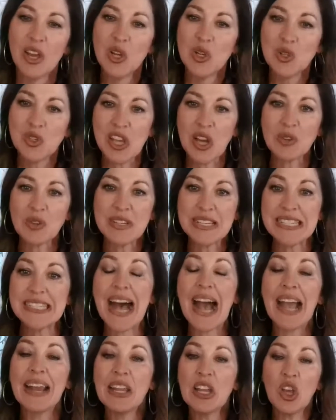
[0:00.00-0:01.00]
So
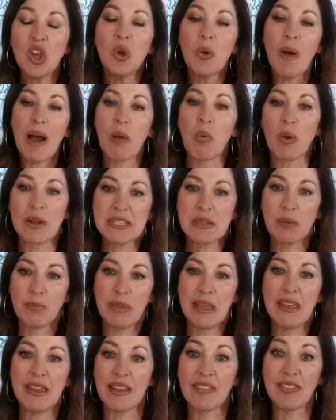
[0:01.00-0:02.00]
deciding who I want to
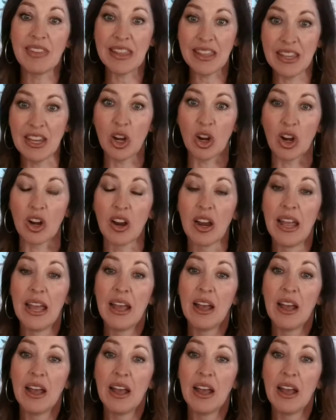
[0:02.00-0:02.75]
be in the year